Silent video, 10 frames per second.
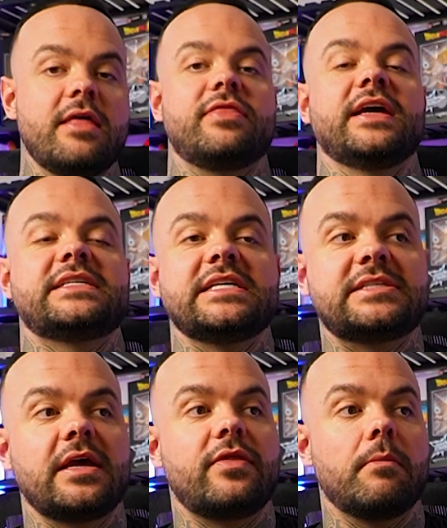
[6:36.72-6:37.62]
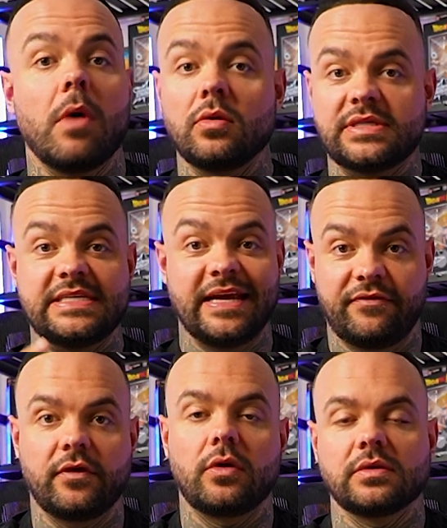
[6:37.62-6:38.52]
This is the most
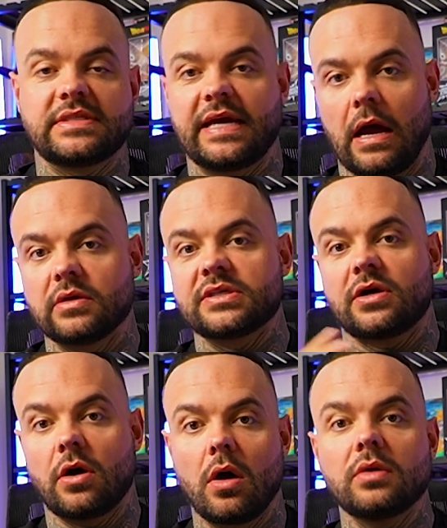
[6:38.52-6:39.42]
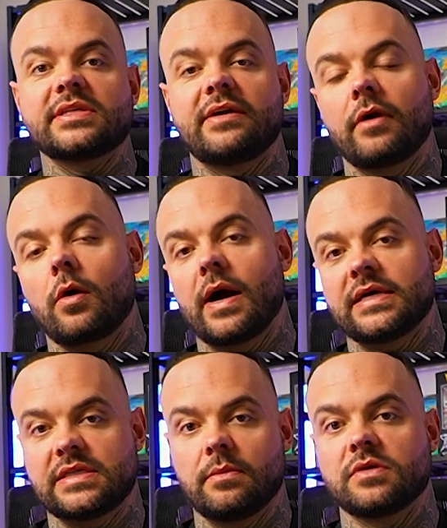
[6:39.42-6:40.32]
difficult to get onto calls and it
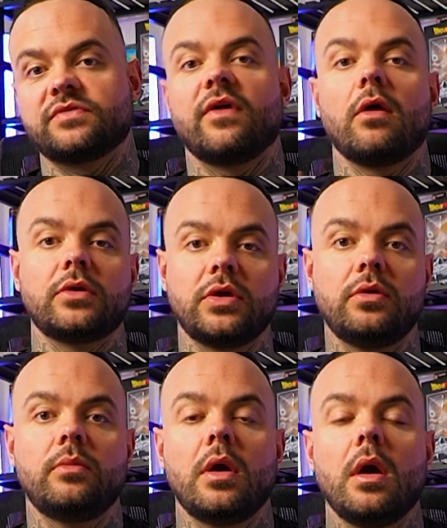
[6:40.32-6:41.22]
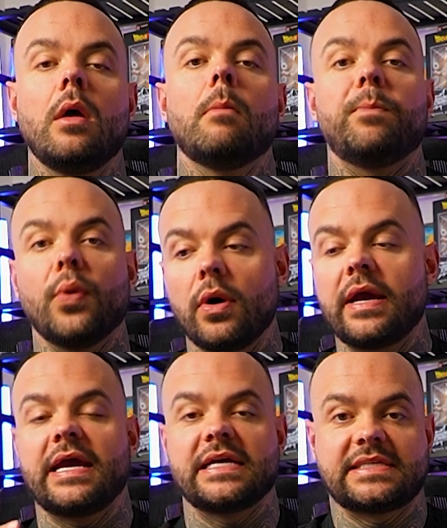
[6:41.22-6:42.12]
requires the most volume, but
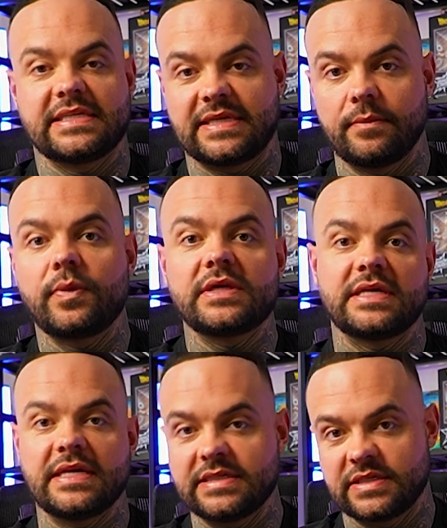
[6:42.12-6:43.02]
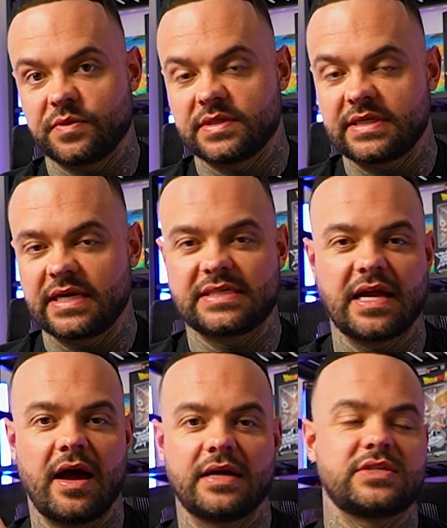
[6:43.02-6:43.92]
it is the simplest and easiest one to get started.